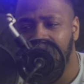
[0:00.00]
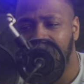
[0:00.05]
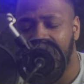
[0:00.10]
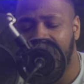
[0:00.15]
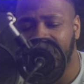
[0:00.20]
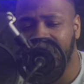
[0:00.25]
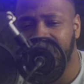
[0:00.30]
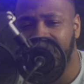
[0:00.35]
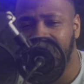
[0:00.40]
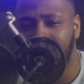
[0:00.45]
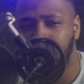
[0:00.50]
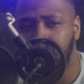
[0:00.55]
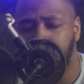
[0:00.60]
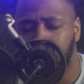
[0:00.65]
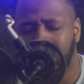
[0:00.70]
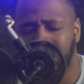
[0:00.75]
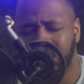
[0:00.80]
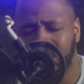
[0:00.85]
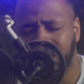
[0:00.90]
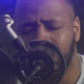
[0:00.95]
I think
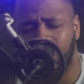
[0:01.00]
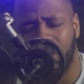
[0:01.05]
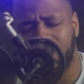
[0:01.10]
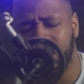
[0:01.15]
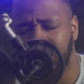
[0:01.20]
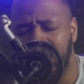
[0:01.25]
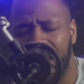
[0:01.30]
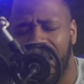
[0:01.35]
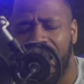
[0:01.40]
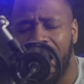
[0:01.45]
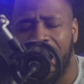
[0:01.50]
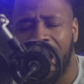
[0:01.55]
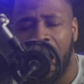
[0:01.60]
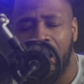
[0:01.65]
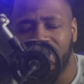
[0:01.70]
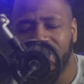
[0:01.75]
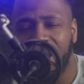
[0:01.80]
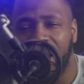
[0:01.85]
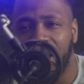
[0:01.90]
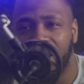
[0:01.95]
Prince, or uh,
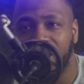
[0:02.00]
outside